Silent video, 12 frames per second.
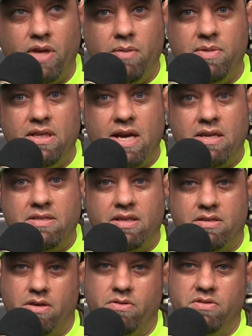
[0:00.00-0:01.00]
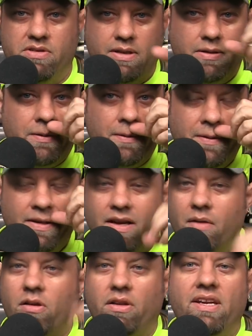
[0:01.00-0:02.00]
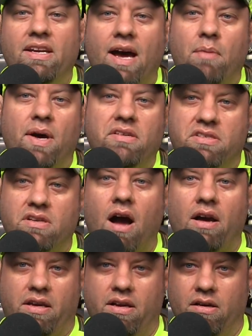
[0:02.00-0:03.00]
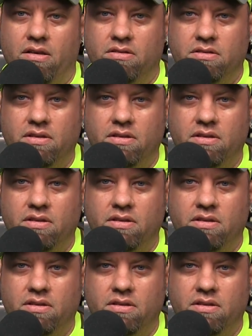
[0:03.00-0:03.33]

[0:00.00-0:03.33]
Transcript: MD9600s in. Cleaning out my stock here.